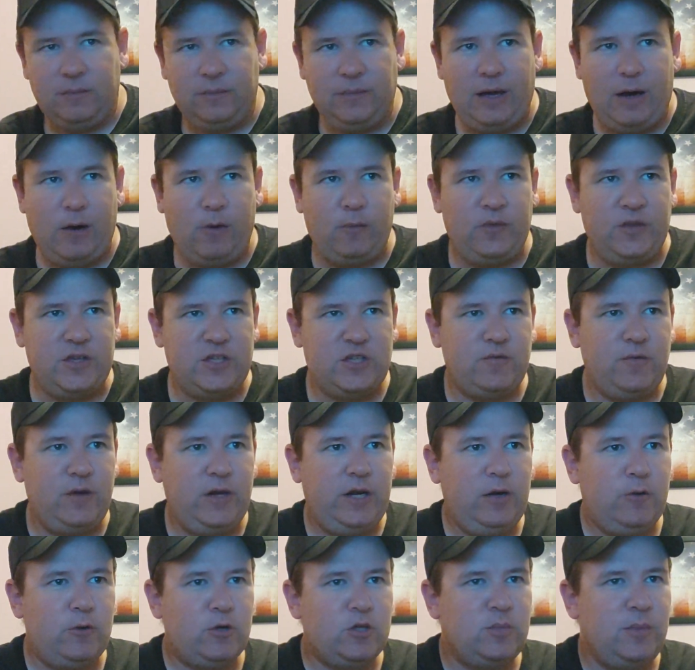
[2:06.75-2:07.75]
Now, this
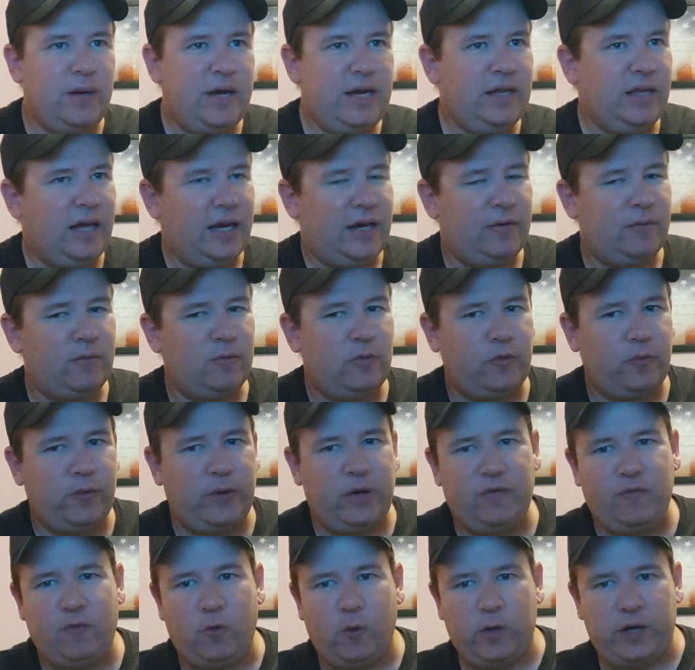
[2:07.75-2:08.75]
video was made like
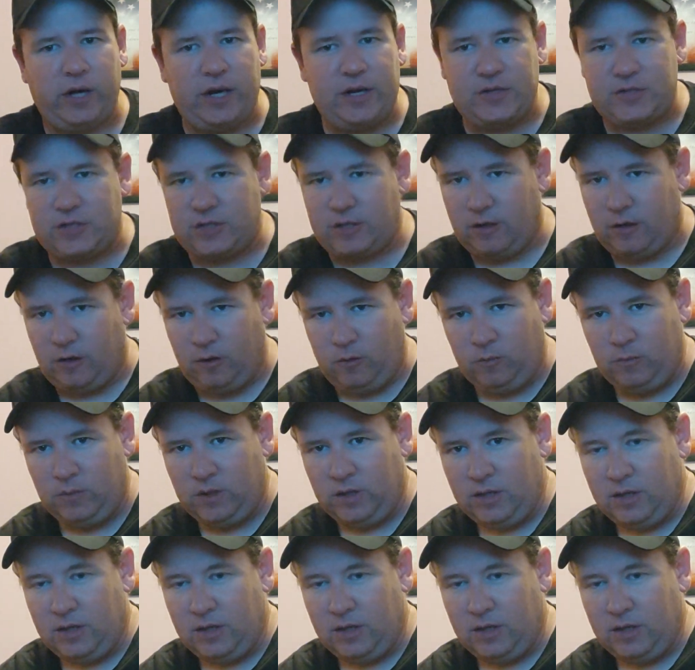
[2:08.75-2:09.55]
3 or 4 days ago.